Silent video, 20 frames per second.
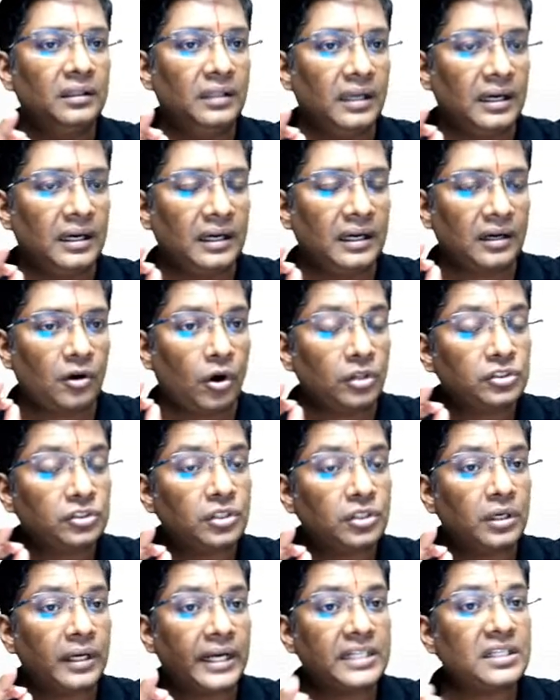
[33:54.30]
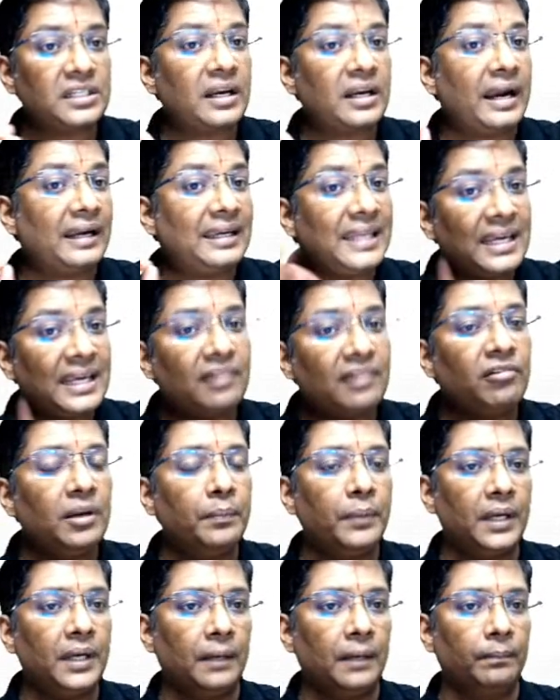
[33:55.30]
the concentration at
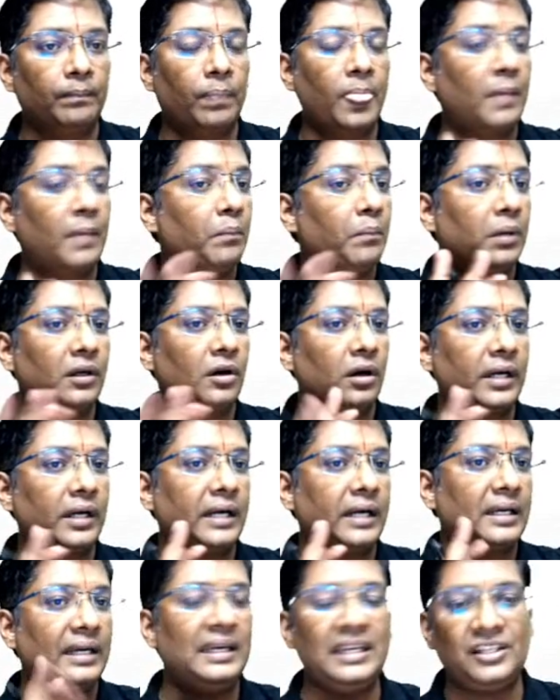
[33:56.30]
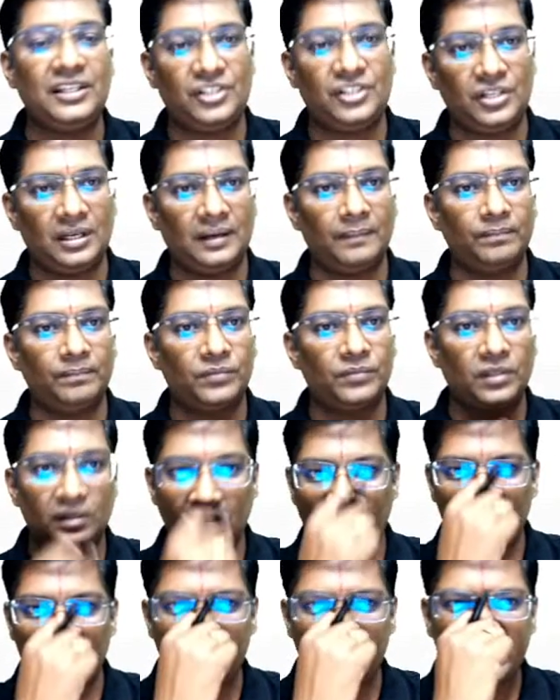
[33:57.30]
equilibrium but not at initial.
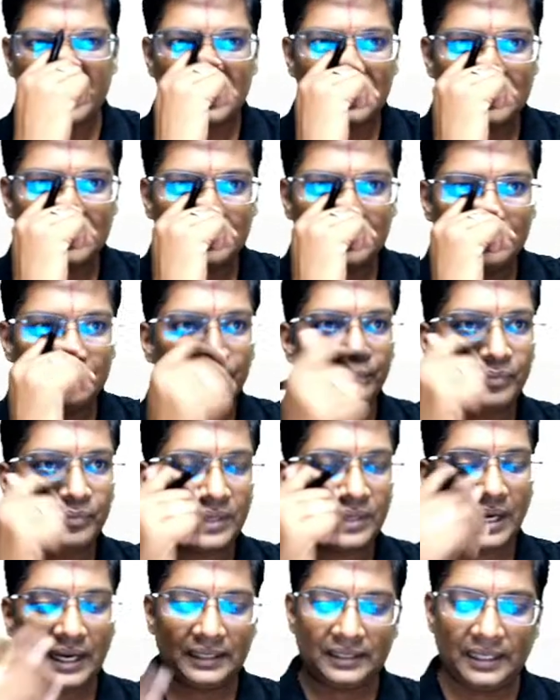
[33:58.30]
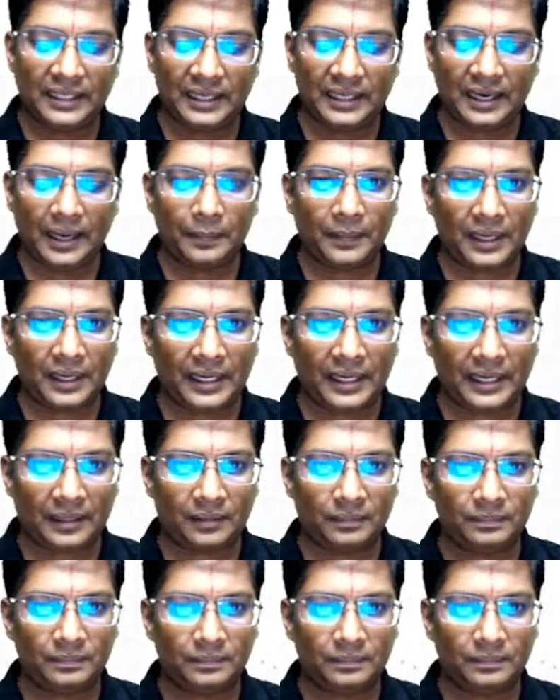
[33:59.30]
Got it? I think I'm clear.